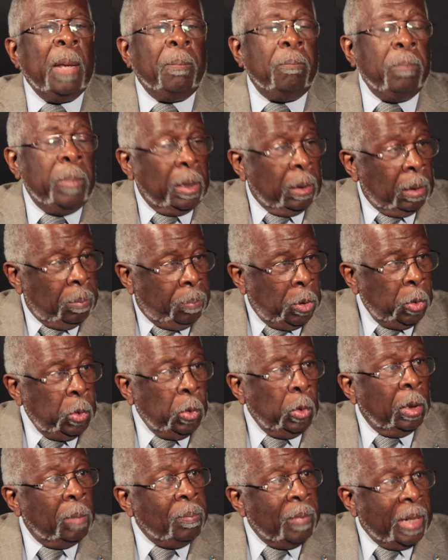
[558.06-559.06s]
build a
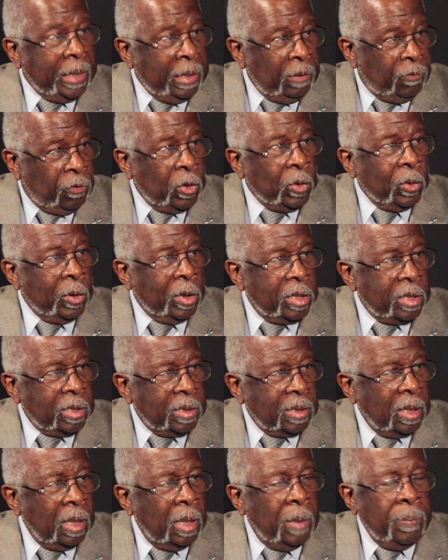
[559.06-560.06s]
pool of money for
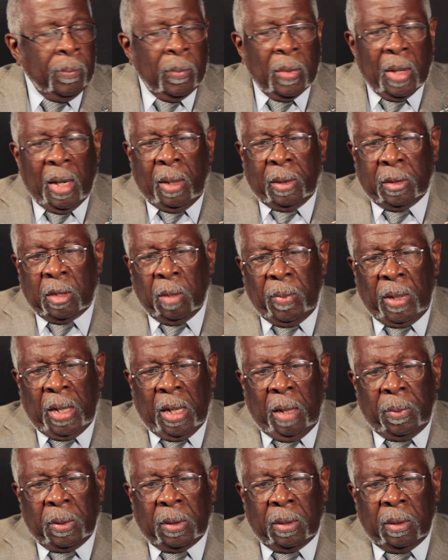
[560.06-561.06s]
us to be
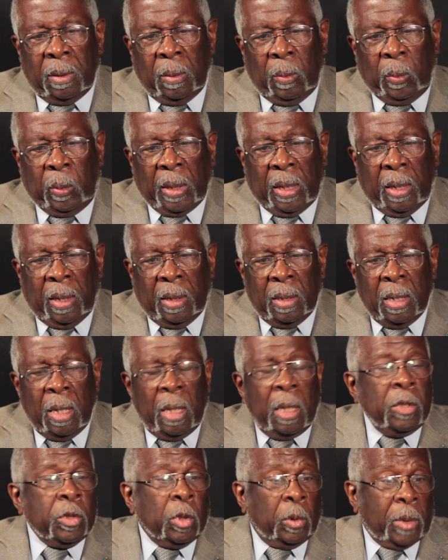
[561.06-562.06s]
able to do that.
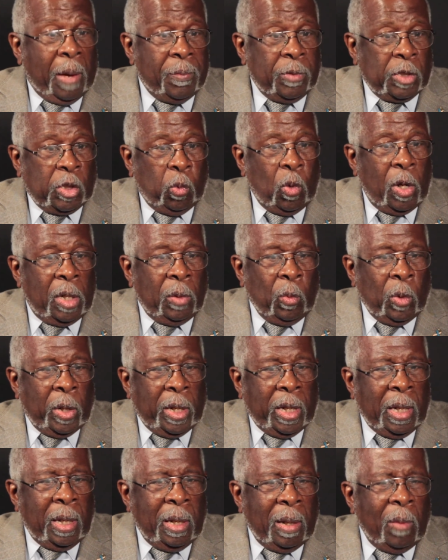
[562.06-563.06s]
So that was one
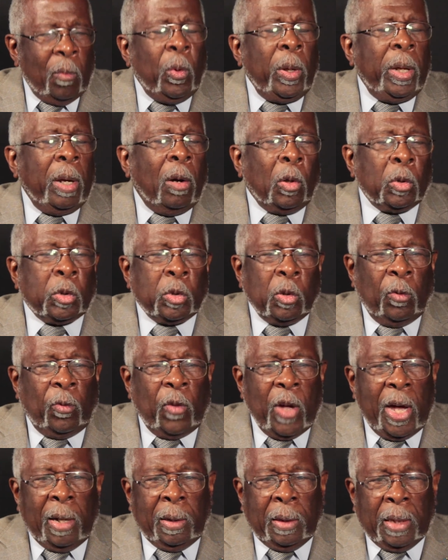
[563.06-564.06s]
way. We also
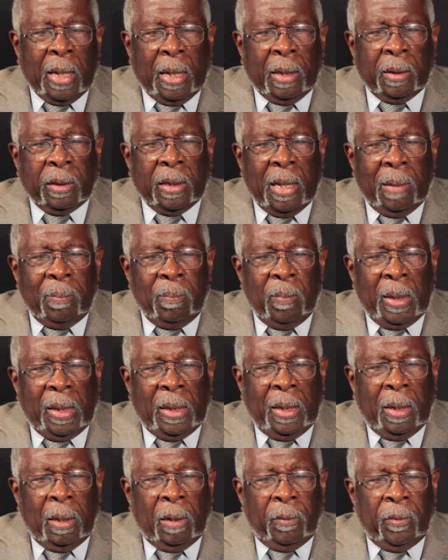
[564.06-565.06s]
found out that
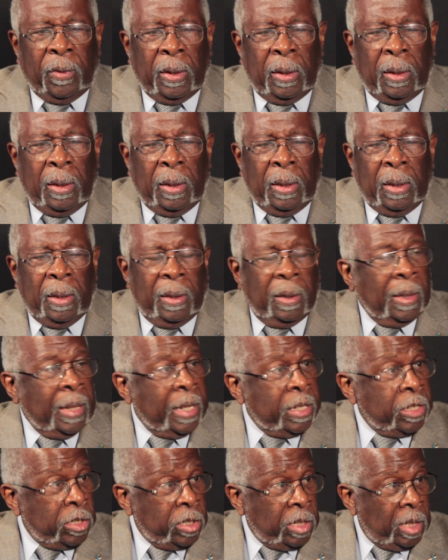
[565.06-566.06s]
many of the
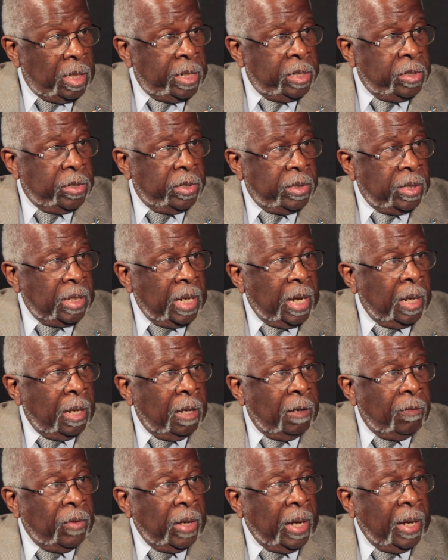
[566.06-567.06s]
legislatures
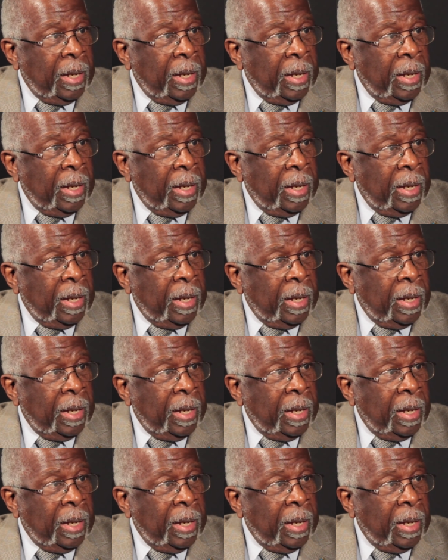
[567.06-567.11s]
have